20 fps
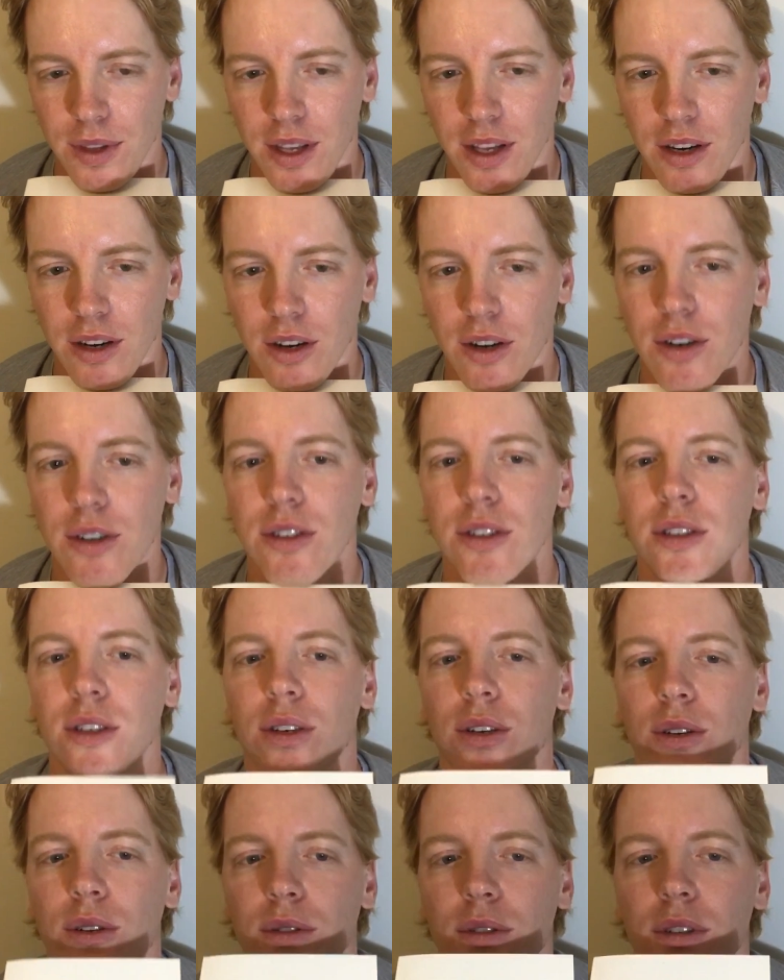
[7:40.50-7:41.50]
And
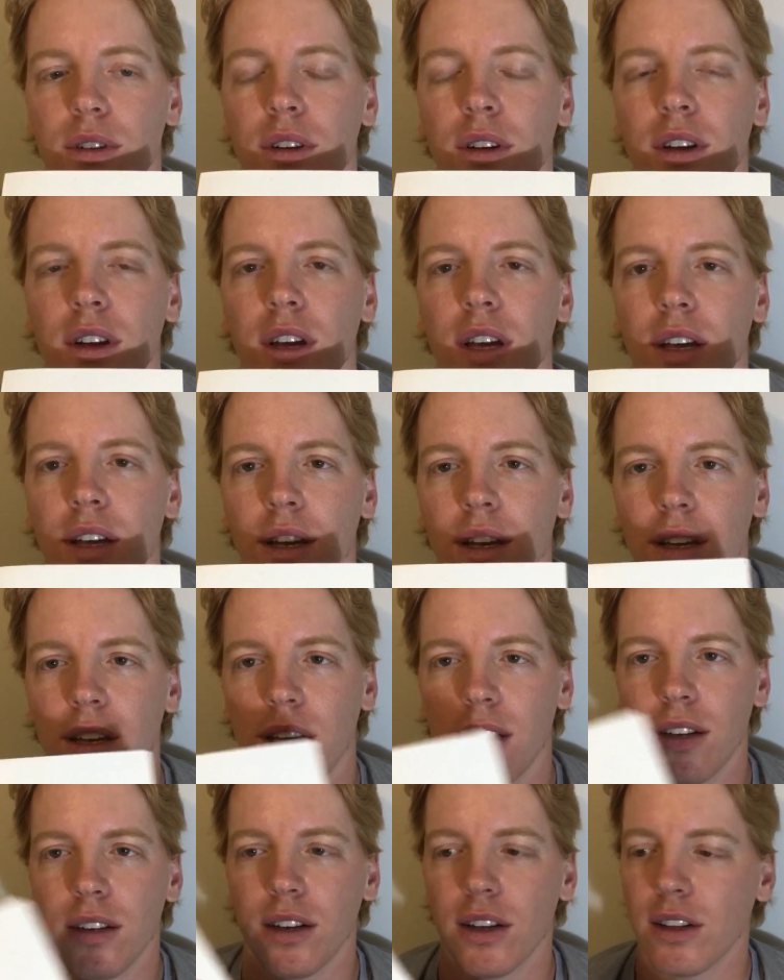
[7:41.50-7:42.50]
also
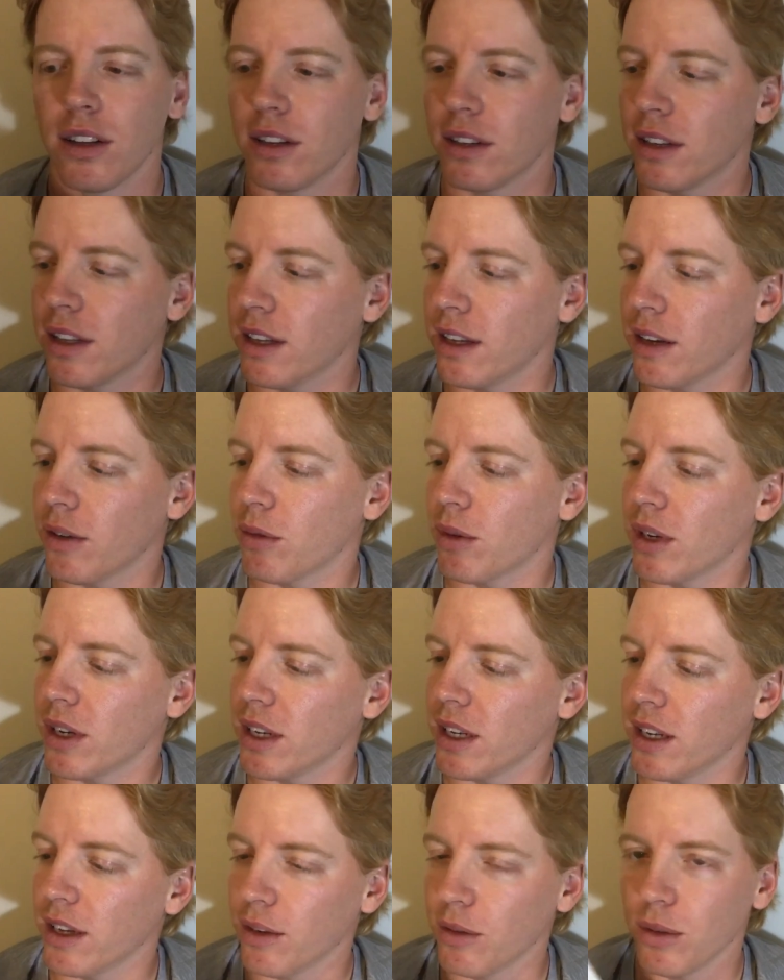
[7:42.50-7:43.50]
another thing I want
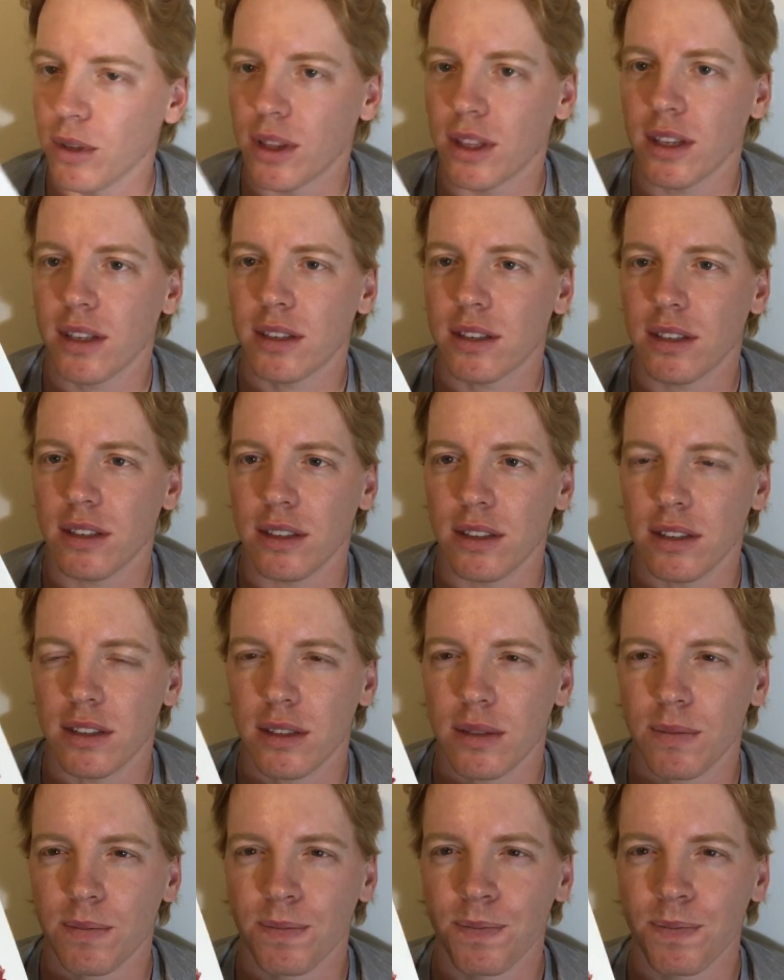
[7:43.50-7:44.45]
to get with this is